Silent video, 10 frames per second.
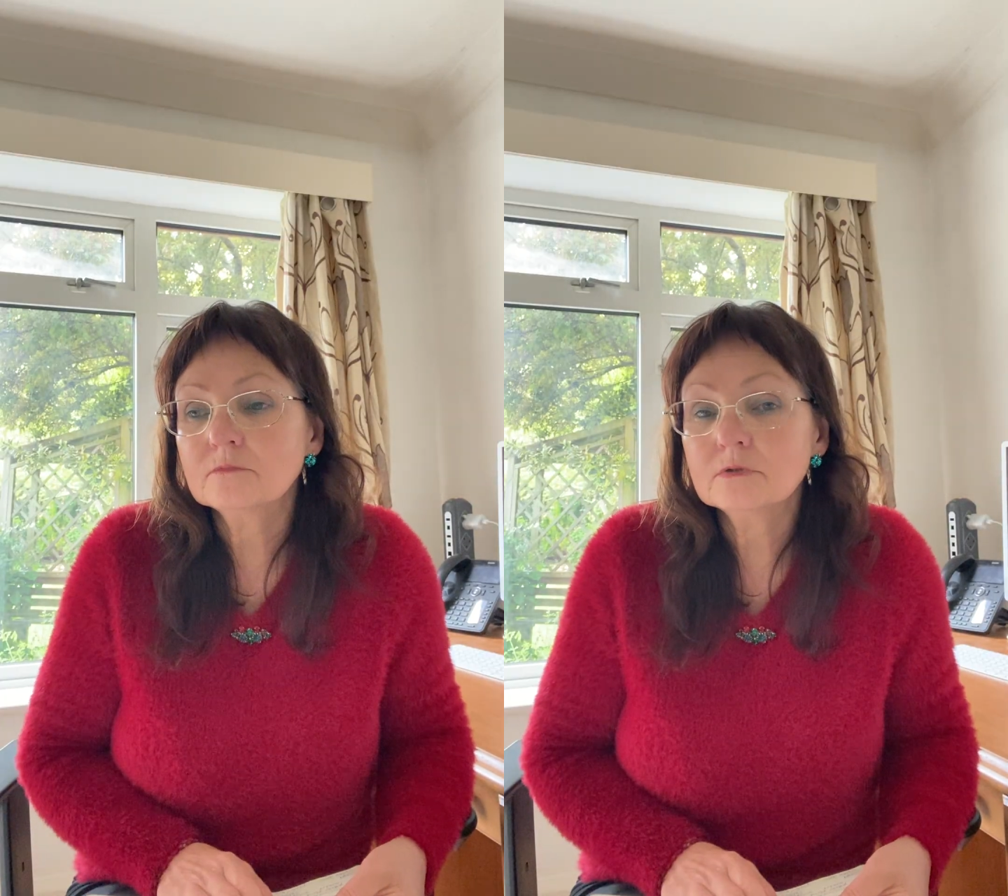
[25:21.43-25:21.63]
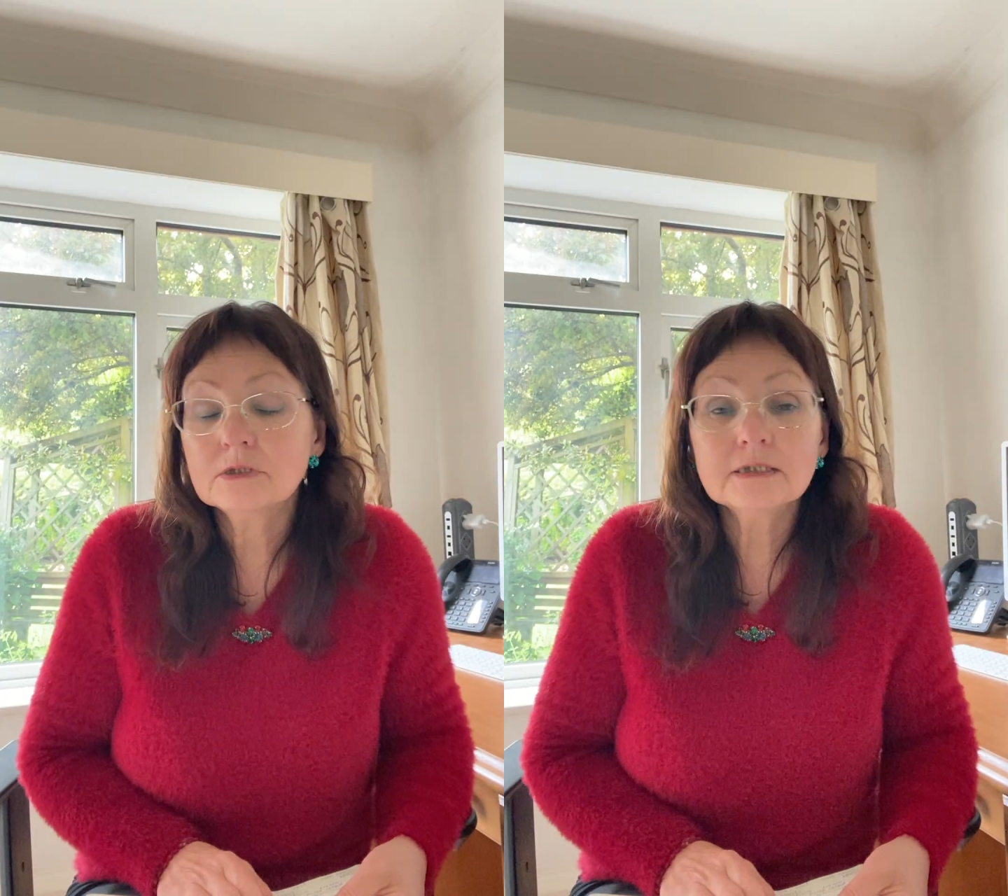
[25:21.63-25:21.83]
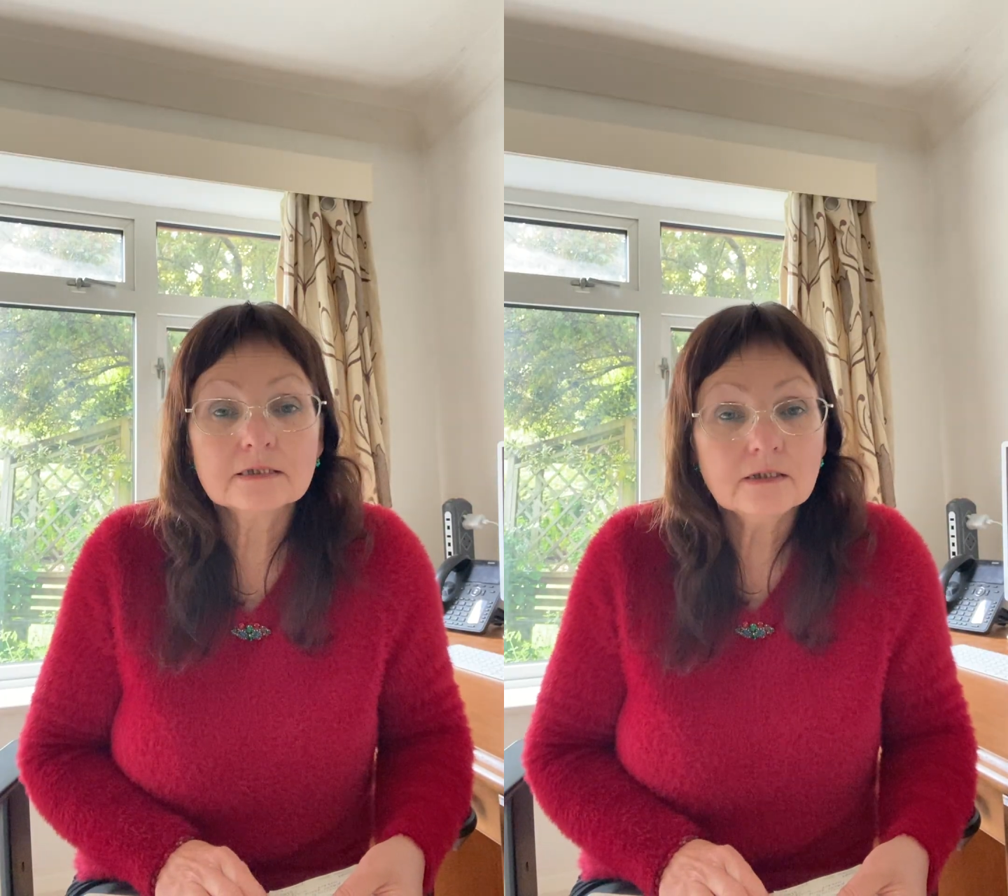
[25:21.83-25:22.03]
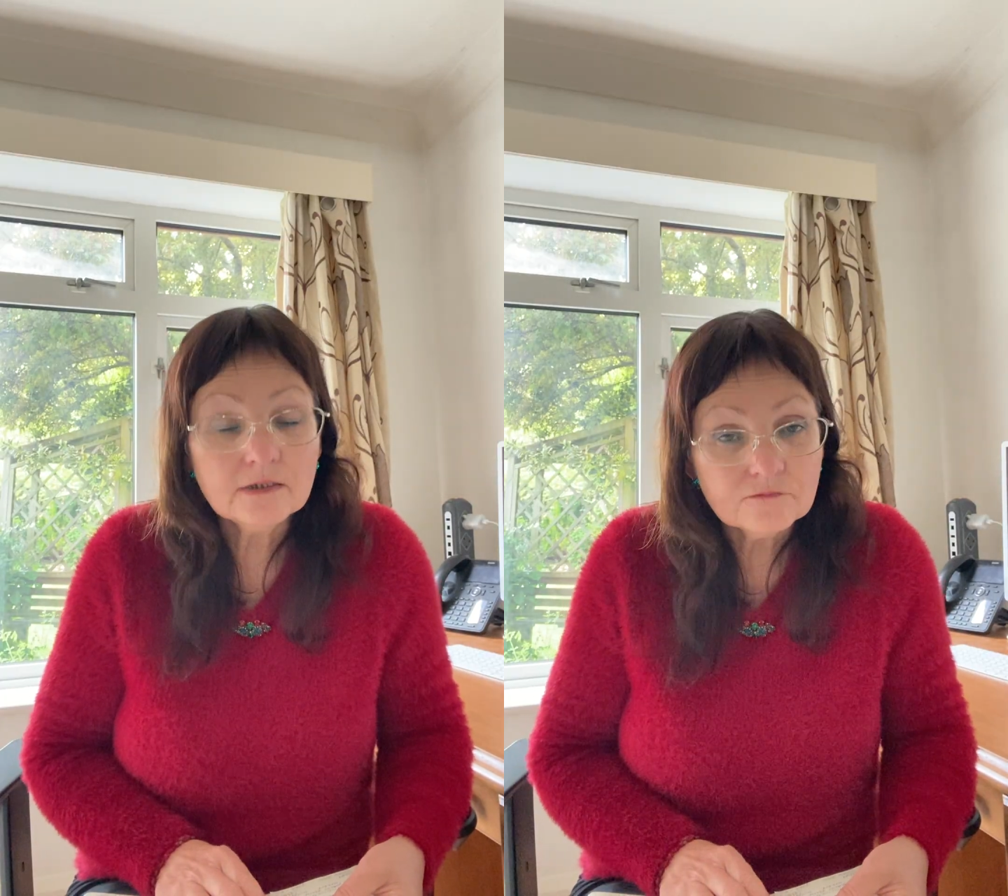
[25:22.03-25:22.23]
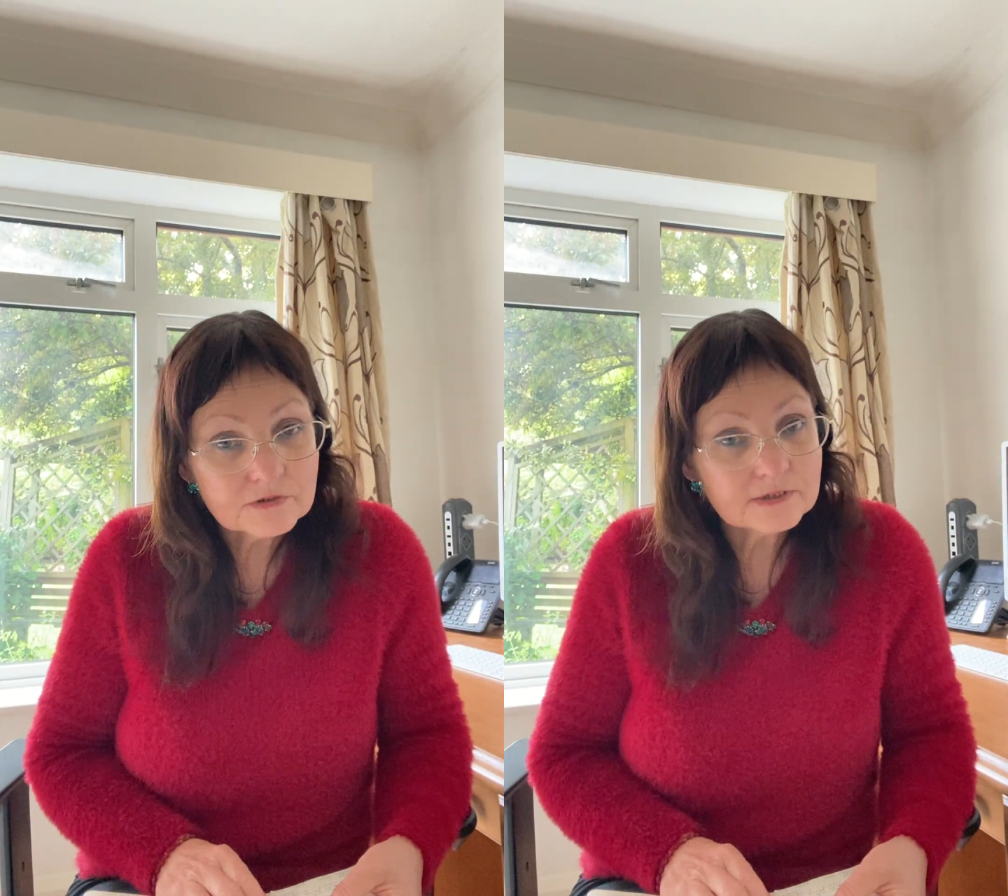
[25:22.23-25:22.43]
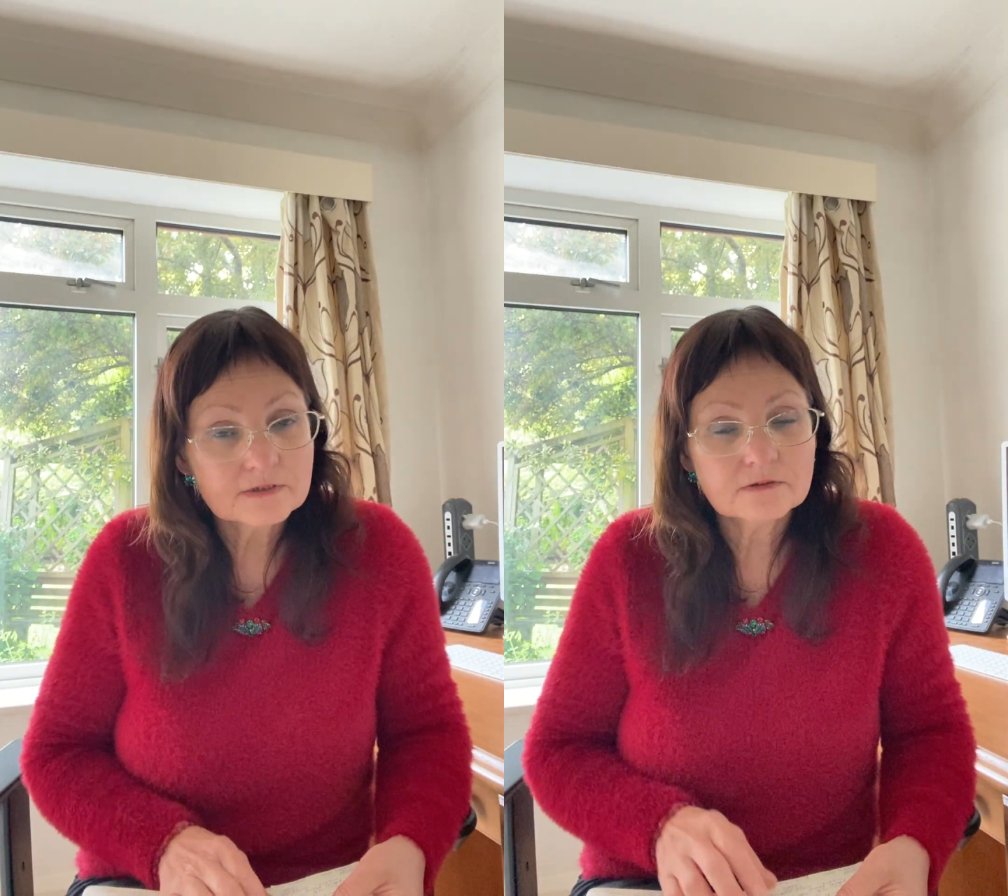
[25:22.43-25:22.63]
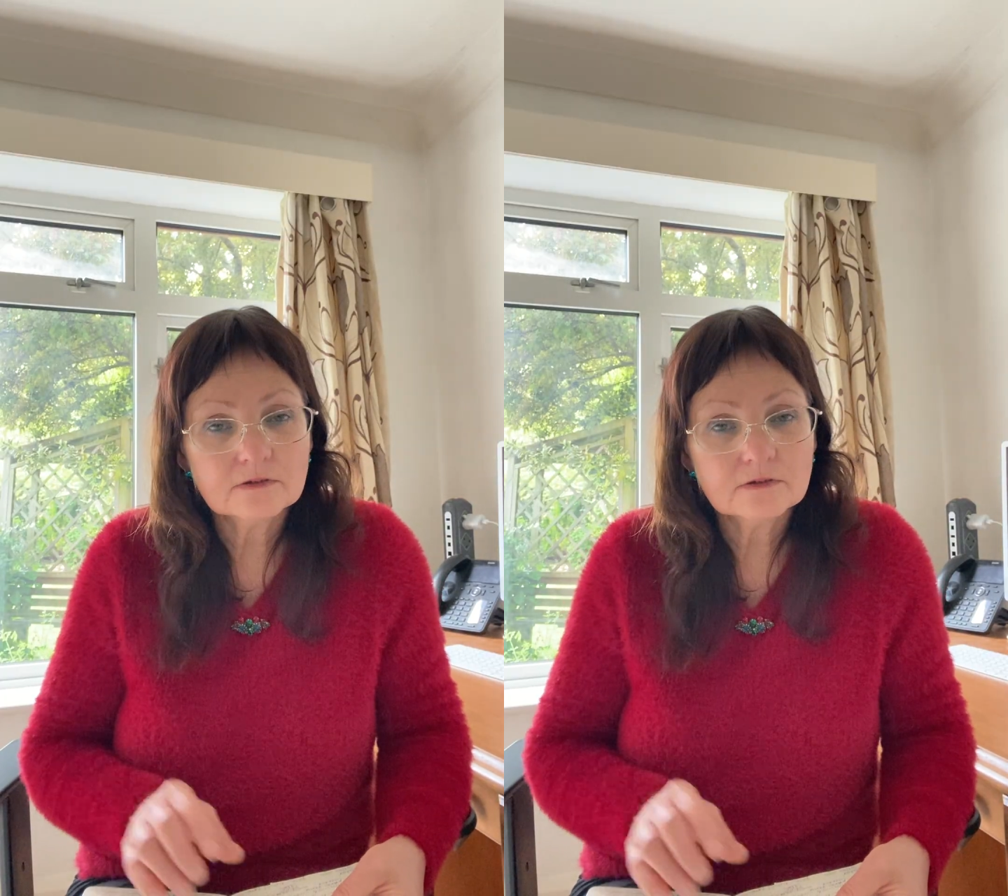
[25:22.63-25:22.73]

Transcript: These leaves,